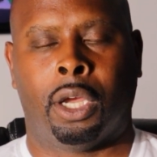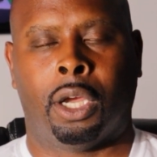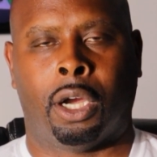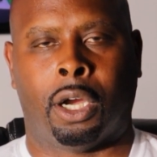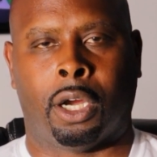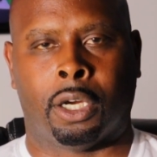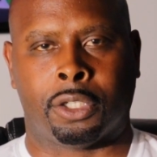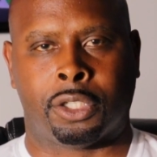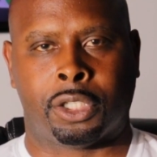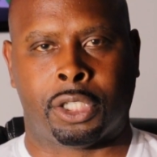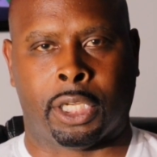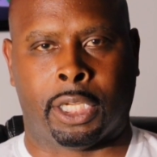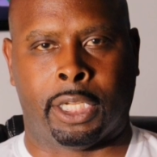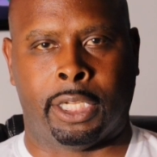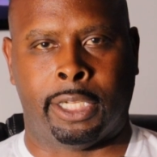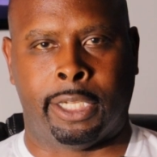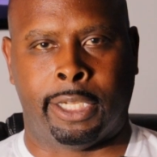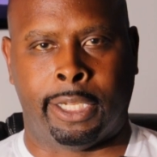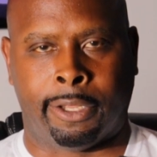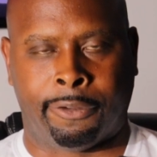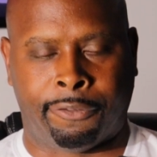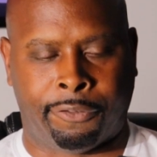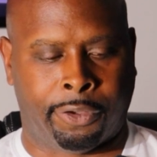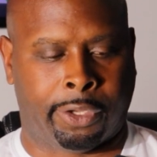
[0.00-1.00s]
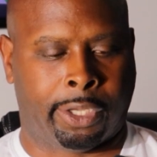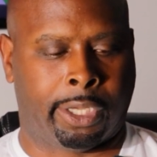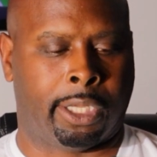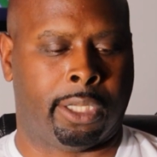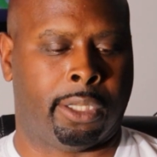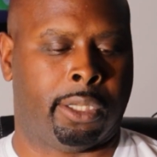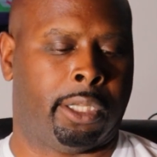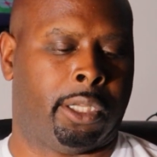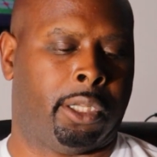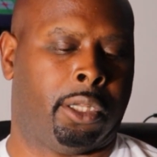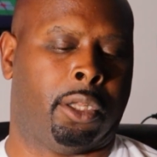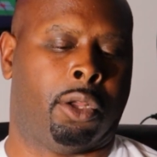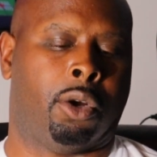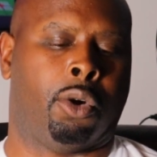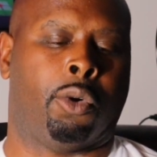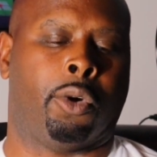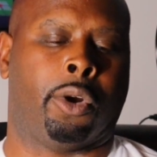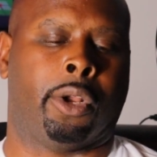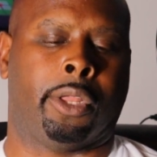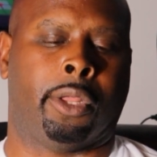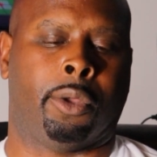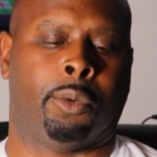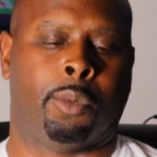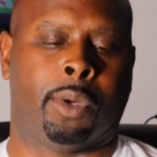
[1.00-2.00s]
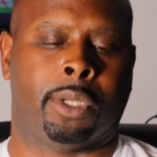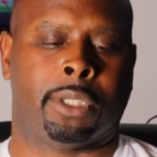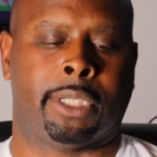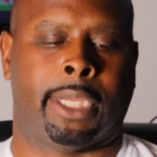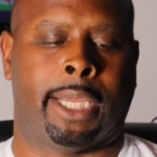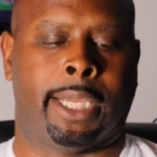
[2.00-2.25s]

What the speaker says: are significantly lower than what's